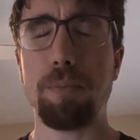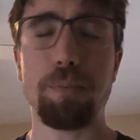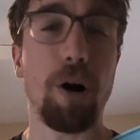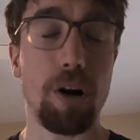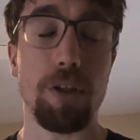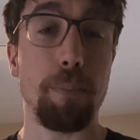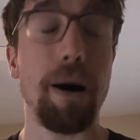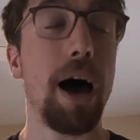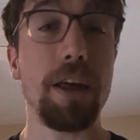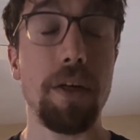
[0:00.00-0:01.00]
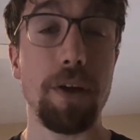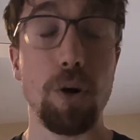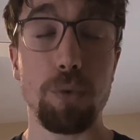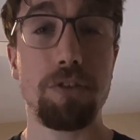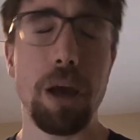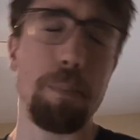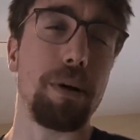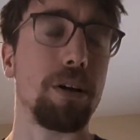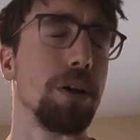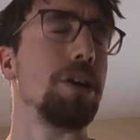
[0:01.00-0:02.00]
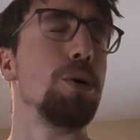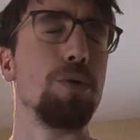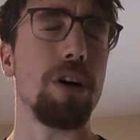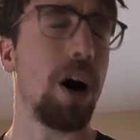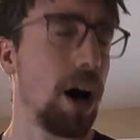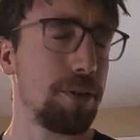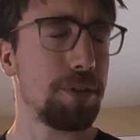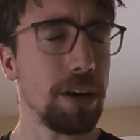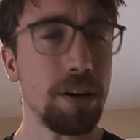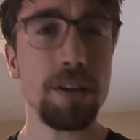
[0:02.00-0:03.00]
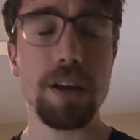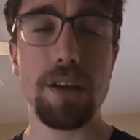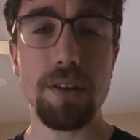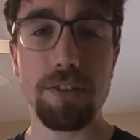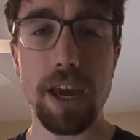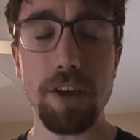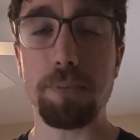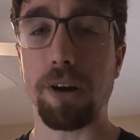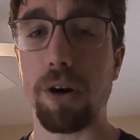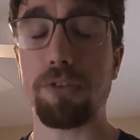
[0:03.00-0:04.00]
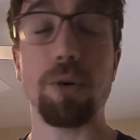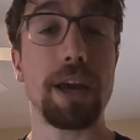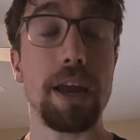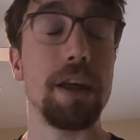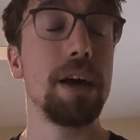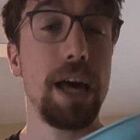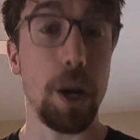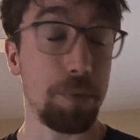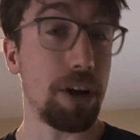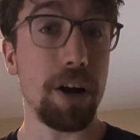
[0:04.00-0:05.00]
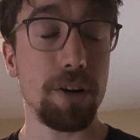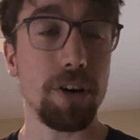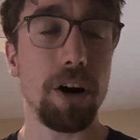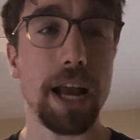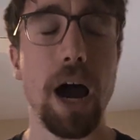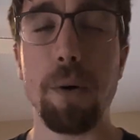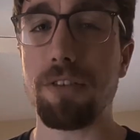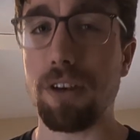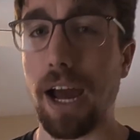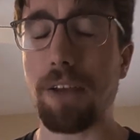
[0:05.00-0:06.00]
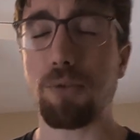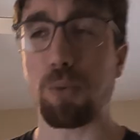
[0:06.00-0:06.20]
part of their body that they don't typically use often in this case, but also, again, helps tire your dog out. It's a nice,